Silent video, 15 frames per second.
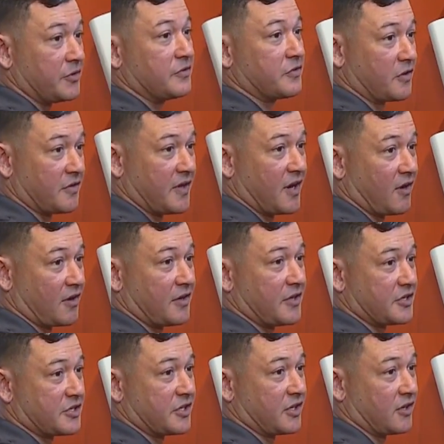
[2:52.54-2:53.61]
when you turn the air
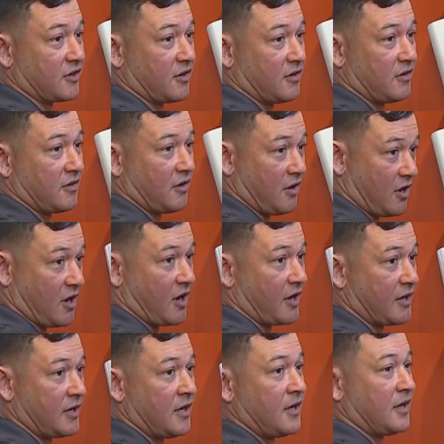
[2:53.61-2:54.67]
conditioner
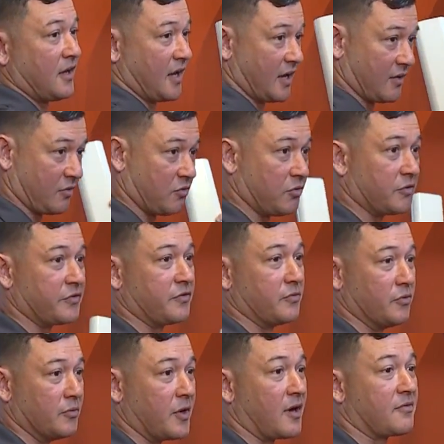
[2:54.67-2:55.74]
on and cools
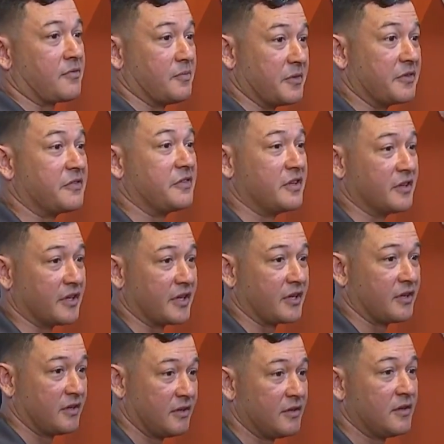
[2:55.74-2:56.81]
the room off from the ceiling.
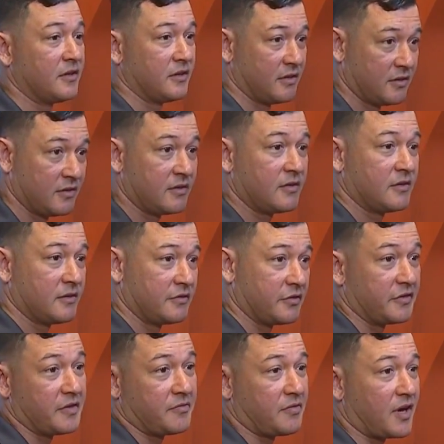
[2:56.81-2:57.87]
Okay.
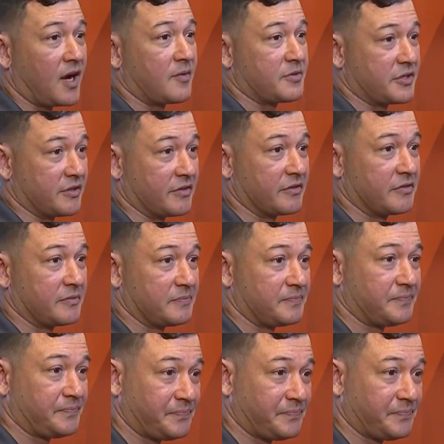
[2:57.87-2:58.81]
So different options.